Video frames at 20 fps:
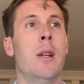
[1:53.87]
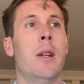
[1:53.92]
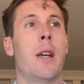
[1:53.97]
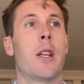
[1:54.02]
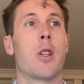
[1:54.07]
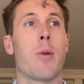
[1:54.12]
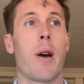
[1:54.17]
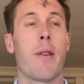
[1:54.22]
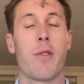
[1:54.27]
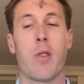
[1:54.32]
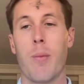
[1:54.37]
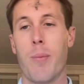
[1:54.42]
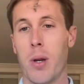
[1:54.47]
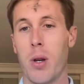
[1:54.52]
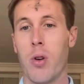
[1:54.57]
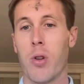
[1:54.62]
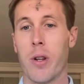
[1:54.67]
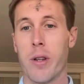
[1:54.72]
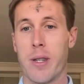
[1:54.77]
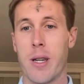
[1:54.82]
And you have to
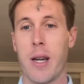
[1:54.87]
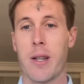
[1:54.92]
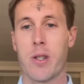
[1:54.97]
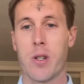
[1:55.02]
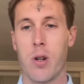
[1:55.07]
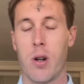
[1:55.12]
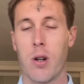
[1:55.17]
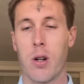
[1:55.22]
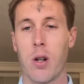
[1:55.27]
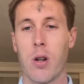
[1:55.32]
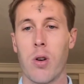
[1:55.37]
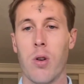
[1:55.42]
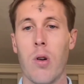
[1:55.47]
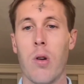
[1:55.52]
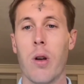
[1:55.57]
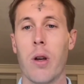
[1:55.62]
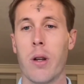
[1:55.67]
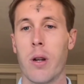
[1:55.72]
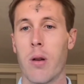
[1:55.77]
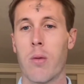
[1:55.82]
build a test
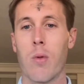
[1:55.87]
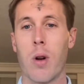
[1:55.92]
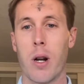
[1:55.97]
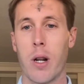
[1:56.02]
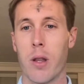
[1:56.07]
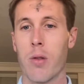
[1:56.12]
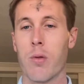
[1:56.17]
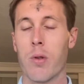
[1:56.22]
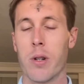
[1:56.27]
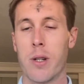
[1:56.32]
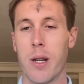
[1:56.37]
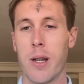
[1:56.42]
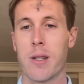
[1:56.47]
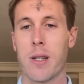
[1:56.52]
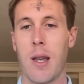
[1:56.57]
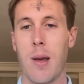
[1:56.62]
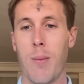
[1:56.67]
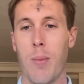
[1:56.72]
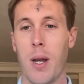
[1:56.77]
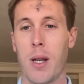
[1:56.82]
article and run it through a
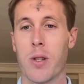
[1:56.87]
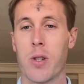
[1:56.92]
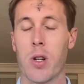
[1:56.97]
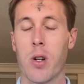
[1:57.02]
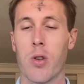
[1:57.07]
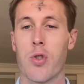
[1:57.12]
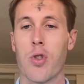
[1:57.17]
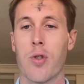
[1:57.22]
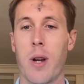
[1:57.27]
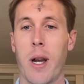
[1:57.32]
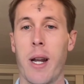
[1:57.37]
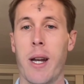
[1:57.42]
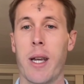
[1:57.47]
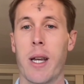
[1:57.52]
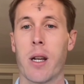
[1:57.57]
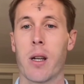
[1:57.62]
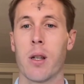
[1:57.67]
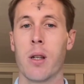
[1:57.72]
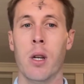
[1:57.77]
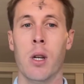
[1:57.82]
test campaign. So you're
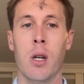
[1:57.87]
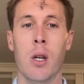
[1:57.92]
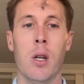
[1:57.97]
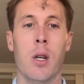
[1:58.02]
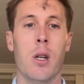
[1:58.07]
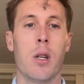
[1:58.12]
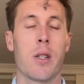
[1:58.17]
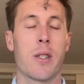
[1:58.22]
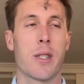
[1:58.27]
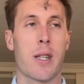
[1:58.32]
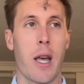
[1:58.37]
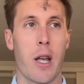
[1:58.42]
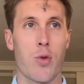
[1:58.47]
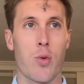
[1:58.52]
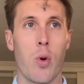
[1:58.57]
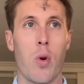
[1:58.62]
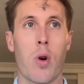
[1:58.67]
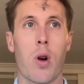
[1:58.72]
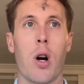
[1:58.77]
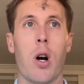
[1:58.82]
trading
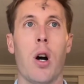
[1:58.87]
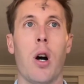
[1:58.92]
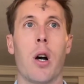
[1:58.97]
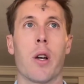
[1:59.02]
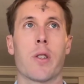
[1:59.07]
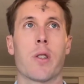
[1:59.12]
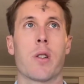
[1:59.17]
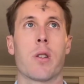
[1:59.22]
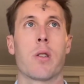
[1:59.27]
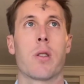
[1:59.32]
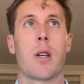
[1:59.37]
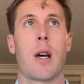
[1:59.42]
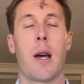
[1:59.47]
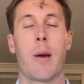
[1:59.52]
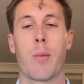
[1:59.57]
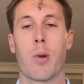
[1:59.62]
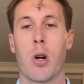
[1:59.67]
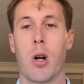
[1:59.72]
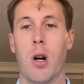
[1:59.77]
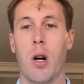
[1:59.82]
schedule cost,
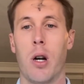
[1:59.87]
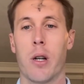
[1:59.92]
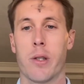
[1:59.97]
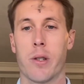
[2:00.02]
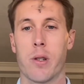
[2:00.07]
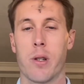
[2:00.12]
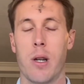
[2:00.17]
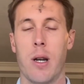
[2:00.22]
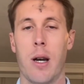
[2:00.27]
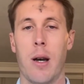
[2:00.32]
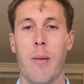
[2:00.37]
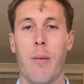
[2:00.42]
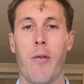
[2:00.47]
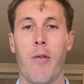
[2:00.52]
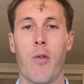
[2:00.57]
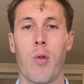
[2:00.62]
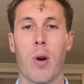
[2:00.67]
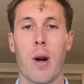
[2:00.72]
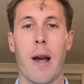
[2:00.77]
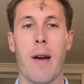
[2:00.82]
time cost
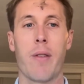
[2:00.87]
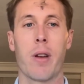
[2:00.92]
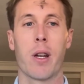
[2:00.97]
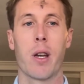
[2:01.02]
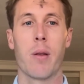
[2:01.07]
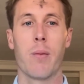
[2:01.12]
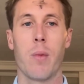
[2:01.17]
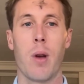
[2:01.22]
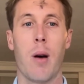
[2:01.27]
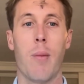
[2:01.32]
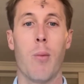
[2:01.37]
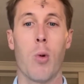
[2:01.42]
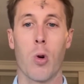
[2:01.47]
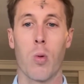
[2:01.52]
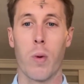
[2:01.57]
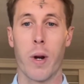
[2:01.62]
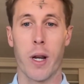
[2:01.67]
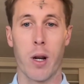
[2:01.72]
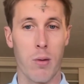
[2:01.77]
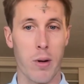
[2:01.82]
for having a more
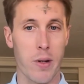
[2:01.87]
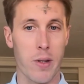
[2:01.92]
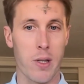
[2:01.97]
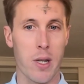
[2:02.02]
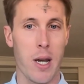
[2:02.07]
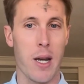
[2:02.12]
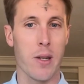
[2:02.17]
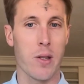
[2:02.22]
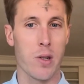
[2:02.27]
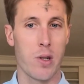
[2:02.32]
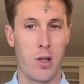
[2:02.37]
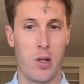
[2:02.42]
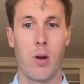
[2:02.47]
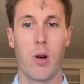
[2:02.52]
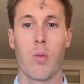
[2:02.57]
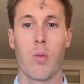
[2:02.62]
rigorous test. So